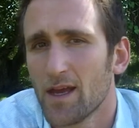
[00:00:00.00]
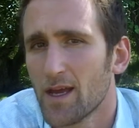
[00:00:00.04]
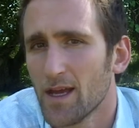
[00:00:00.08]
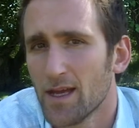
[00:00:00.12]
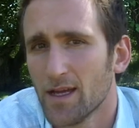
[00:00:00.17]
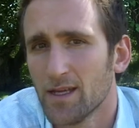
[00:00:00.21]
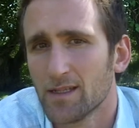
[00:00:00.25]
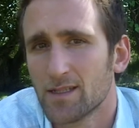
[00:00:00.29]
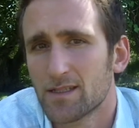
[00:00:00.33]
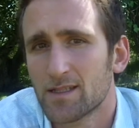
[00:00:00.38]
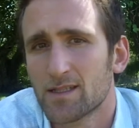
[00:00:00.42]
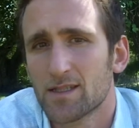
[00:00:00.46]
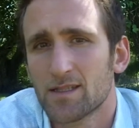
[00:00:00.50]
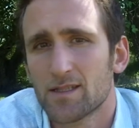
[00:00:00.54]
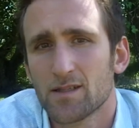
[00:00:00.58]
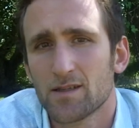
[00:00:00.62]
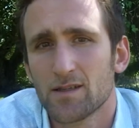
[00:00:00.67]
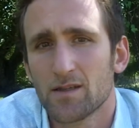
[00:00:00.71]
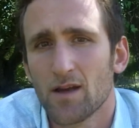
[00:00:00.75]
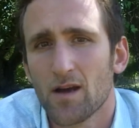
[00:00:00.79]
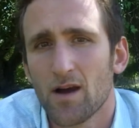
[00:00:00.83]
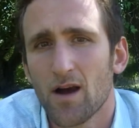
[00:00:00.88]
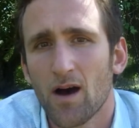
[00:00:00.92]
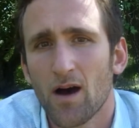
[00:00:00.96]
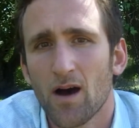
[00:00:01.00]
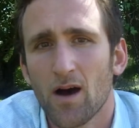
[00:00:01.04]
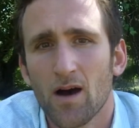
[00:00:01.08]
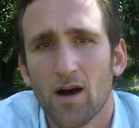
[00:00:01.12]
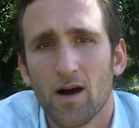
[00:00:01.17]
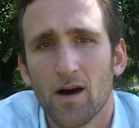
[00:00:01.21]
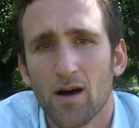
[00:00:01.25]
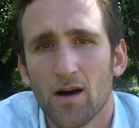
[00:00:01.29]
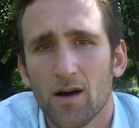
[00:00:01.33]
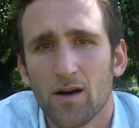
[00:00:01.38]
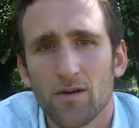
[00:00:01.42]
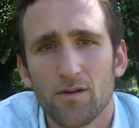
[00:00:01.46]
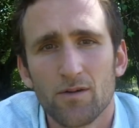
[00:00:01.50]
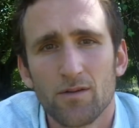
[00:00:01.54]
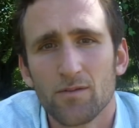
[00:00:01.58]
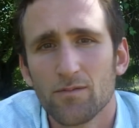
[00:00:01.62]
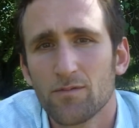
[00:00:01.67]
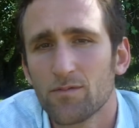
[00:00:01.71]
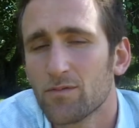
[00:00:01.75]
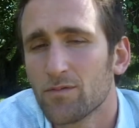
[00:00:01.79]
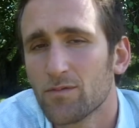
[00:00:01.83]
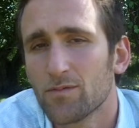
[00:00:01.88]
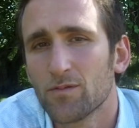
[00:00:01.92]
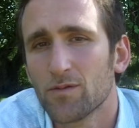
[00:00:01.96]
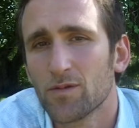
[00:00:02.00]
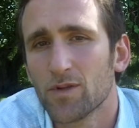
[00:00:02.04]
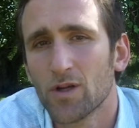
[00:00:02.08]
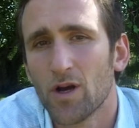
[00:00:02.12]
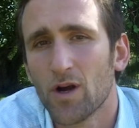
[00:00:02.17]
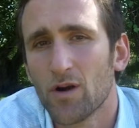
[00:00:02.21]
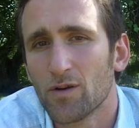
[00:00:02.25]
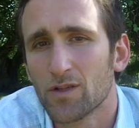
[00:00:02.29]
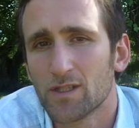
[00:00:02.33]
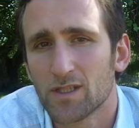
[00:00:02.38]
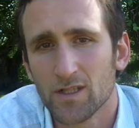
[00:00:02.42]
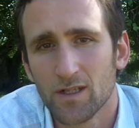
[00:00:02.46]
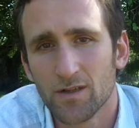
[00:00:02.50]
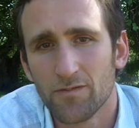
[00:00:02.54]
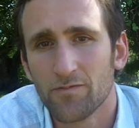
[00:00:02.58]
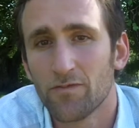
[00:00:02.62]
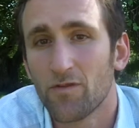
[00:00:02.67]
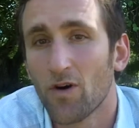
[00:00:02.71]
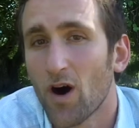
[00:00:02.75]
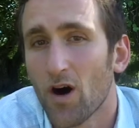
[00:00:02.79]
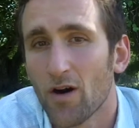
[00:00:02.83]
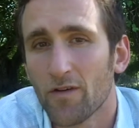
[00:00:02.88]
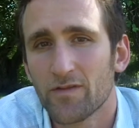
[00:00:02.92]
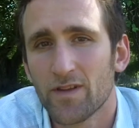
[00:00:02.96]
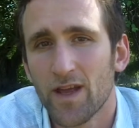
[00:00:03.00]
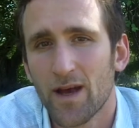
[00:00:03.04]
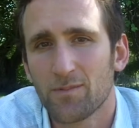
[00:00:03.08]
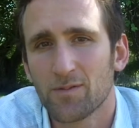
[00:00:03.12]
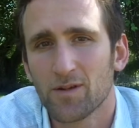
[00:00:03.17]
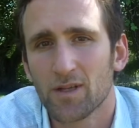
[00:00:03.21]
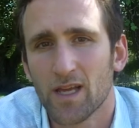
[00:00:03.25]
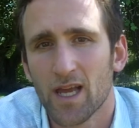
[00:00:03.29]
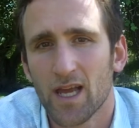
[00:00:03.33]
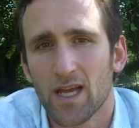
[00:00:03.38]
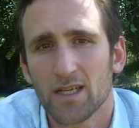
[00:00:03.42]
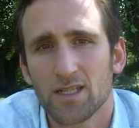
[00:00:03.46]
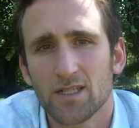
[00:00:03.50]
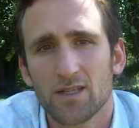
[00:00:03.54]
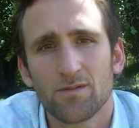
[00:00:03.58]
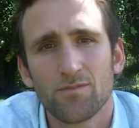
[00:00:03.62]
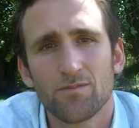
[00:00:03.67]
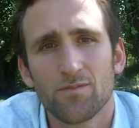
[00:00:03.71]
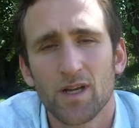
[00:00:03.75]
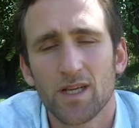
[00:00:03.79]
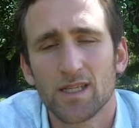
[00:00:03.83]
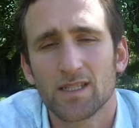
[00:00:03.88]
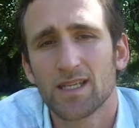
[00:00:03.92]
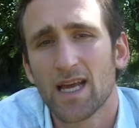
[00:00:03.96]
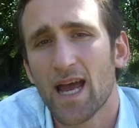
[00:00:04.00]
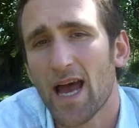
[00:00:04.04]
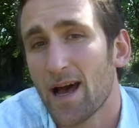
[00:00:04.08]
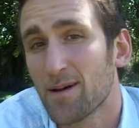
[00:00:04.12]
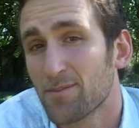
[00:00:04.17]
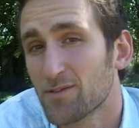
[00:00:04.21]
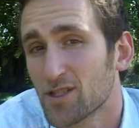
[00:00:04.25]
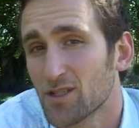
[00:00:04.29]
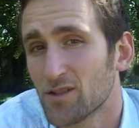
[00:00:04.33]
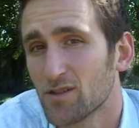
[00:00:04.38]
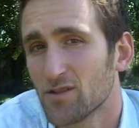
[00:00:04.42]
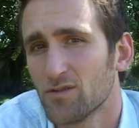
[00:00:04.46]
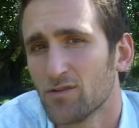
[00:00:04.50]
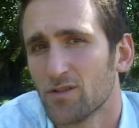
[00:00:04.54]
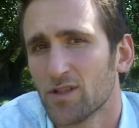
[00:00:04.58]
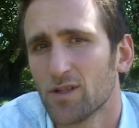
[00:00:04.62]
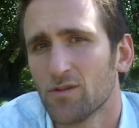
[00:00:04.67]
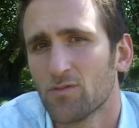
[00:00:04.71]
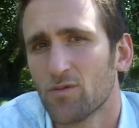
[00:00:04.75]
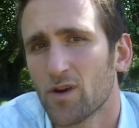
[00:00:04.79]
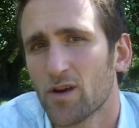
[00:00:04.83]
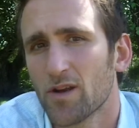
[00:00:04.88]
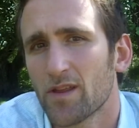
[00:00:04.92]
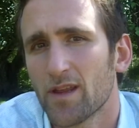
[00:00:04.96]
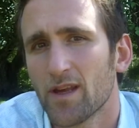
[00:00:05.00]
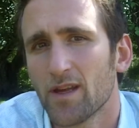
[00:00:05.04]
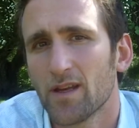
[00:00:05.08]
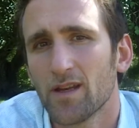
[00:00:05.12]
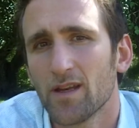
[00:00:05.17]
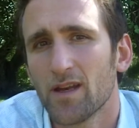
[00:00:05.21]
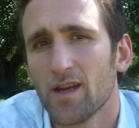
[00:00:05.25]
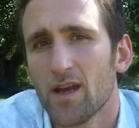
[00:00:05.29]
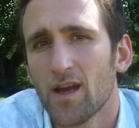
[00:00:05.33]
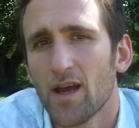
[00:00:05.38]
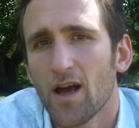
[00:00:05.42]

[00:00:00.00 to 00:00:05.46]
It's an involved application, but it's absolutely worth it,